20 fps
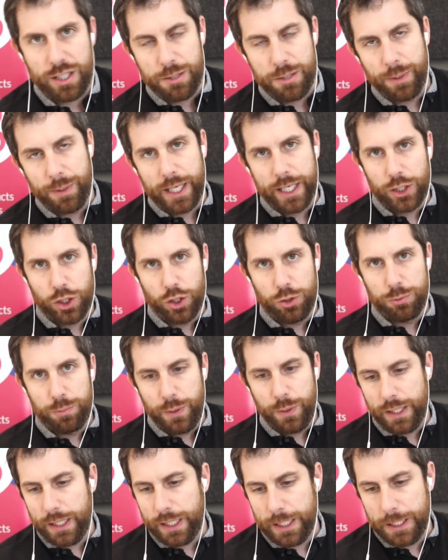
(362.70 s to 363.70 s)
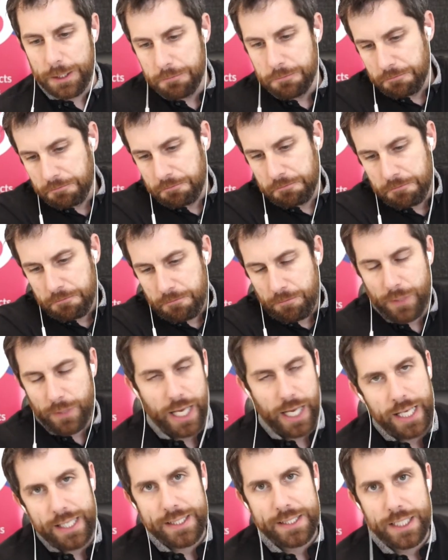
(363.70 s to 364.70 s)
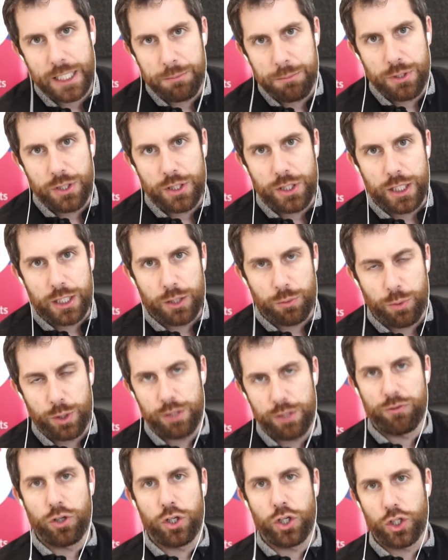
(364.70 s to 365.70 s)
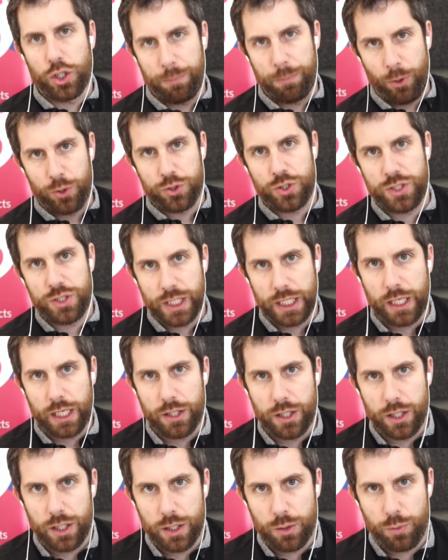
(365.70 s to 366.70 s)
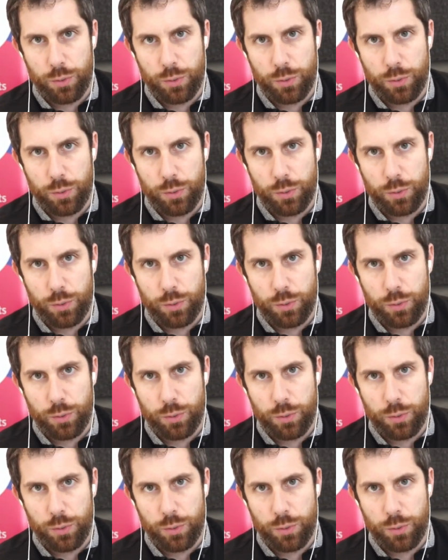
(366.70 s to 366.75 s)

buy, it could be any time in the year, when you've got your deposit together,